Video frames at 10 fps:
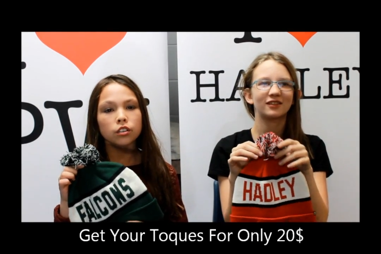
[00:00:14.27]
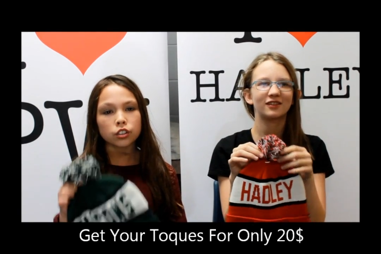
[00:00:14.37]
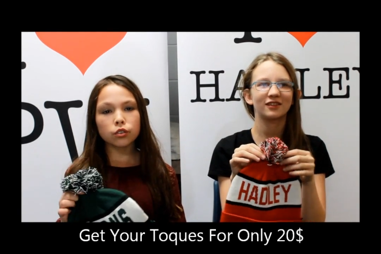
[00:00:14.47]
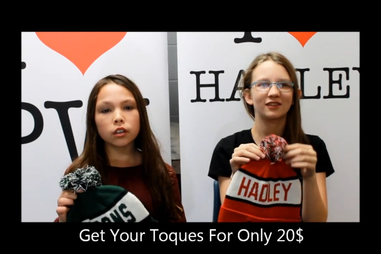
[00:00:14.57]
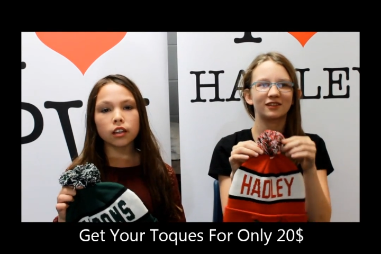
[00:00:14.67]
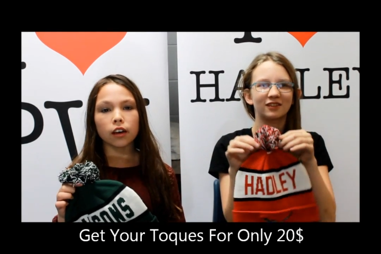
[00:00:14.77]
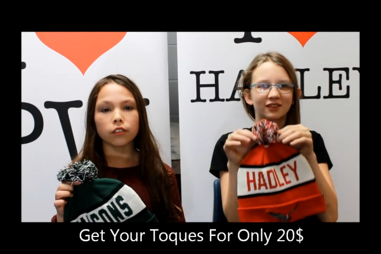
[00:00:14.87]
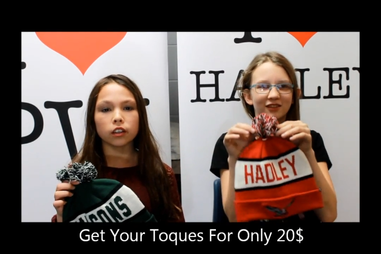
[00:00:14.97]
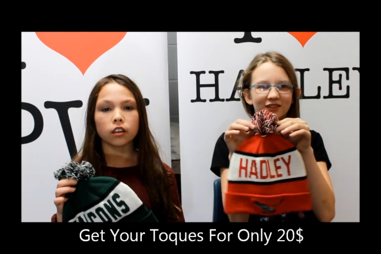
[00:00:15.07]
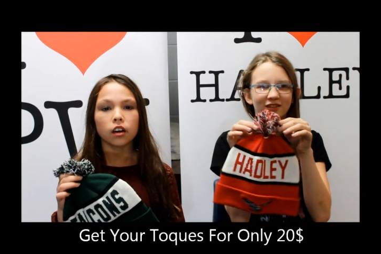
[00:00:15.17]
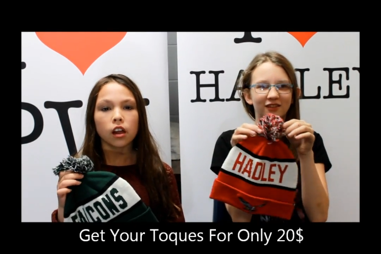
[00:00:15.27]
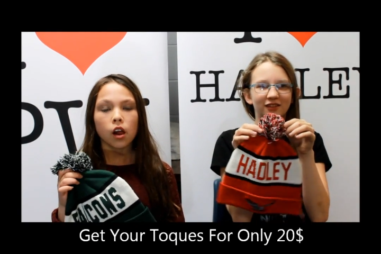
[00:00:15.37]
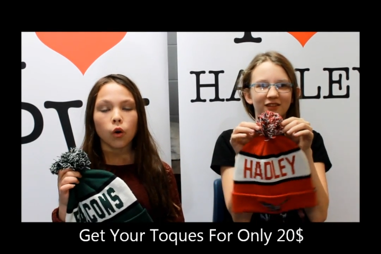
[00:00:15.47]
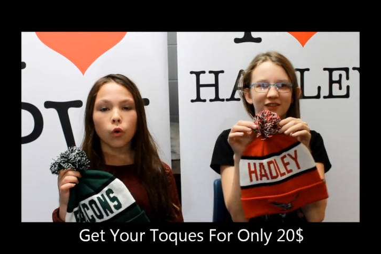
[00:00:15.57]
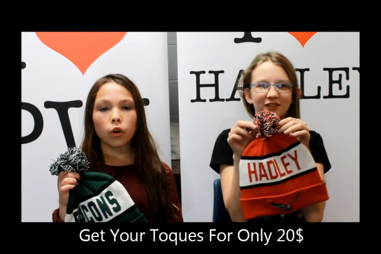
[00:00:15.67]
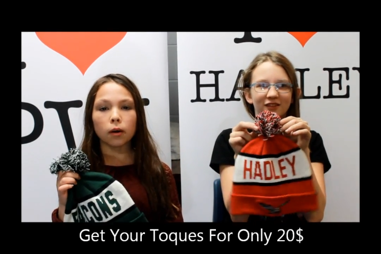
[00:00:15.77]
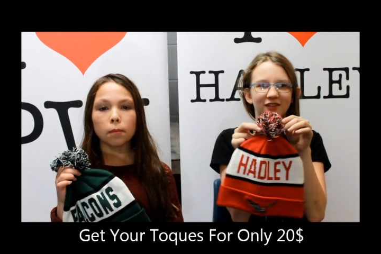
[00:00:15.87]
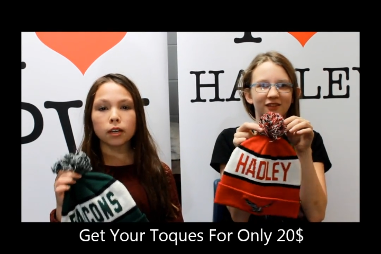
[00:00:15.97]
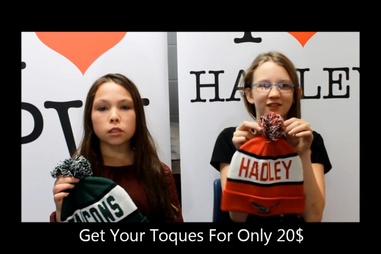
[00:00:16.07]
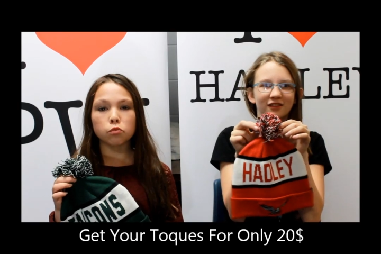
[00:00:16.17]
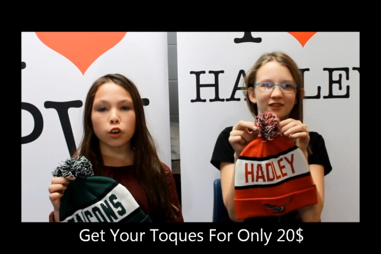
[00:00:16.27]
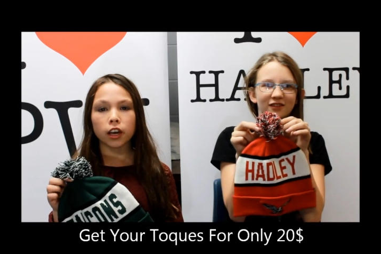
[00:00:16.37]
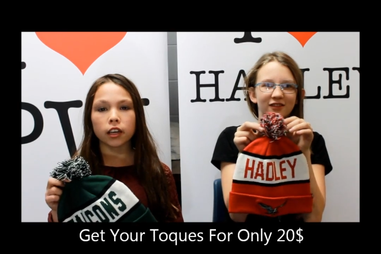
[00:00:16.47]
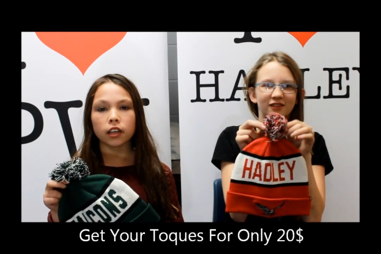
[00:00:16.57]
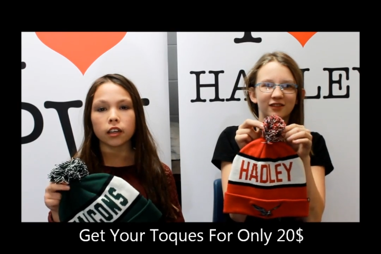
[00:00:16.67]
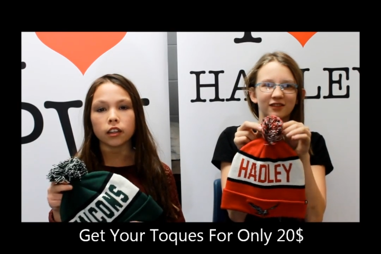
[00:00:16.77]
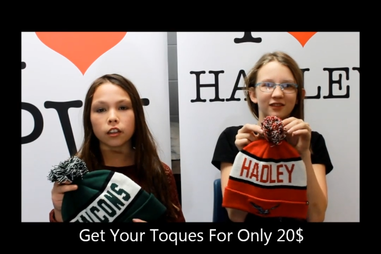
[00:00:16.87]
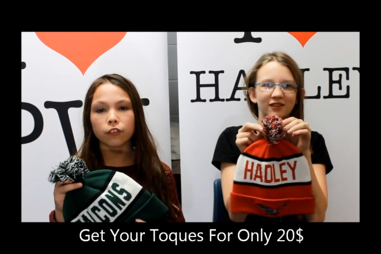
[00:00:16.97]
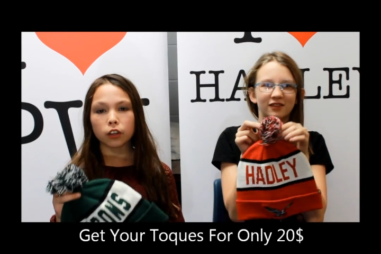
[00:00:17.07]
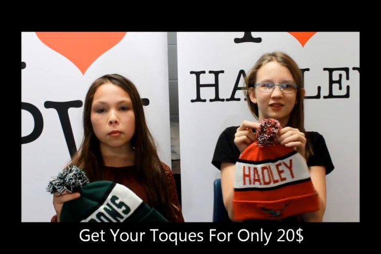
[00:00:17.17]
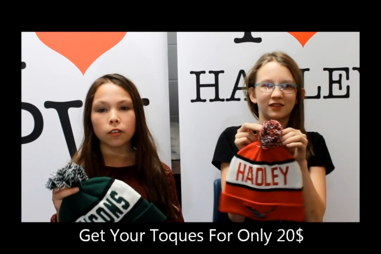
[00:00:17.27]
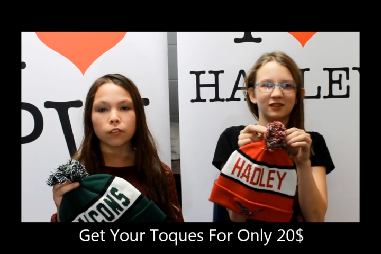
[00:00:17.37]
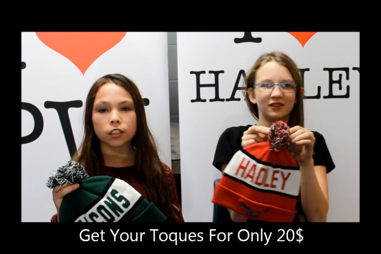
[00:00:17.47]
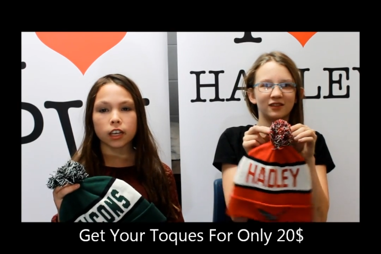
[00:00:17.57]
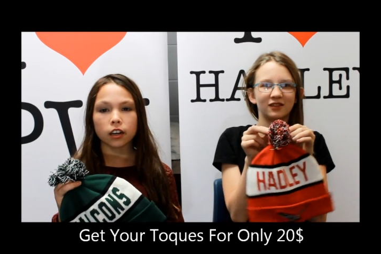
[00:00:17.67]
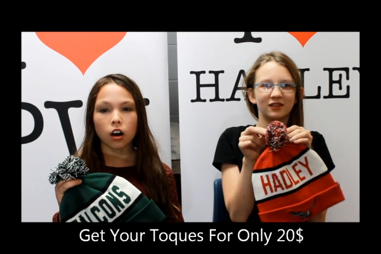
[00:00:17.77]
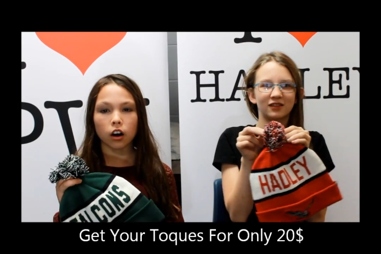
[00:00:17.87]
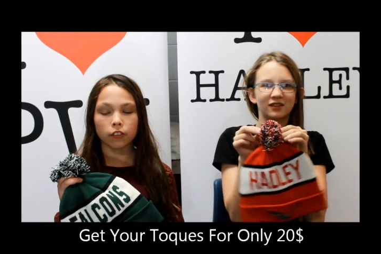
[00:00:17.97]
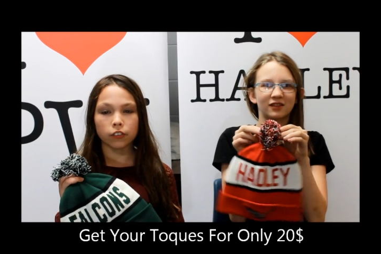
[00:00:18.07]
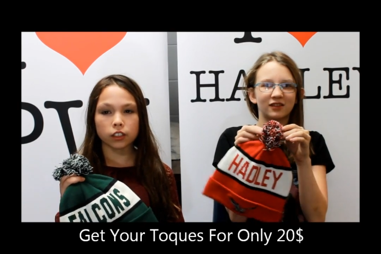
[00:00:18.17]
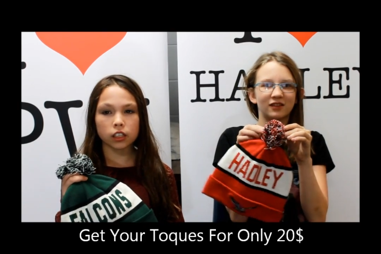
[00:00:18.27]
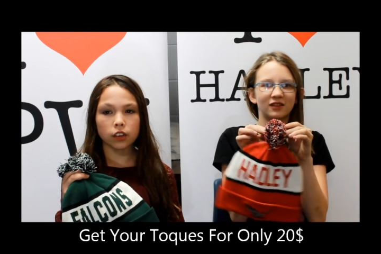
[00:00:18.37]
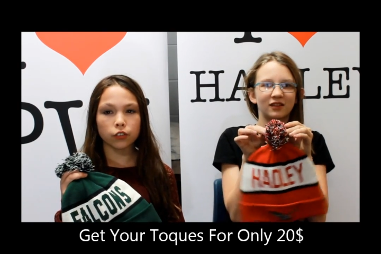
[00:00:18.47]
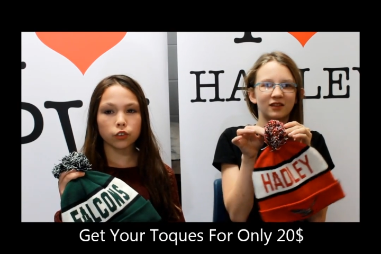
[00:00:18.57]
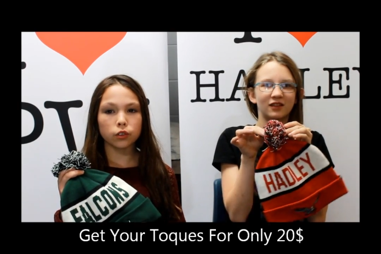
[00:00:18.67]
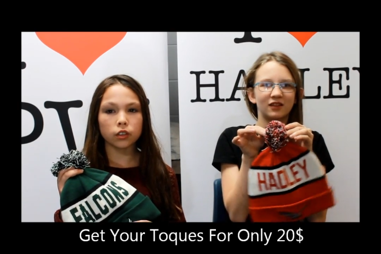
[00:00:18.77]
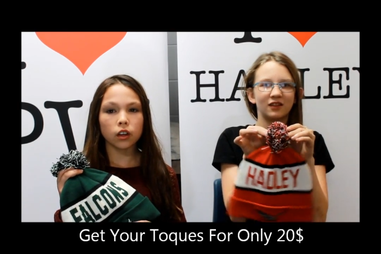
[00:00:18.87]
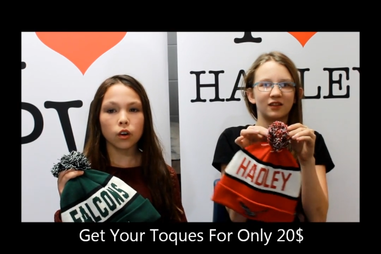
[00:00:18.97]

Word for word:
Speaker 1: 211, or Miss Bray in the Philemon Gazette office. If you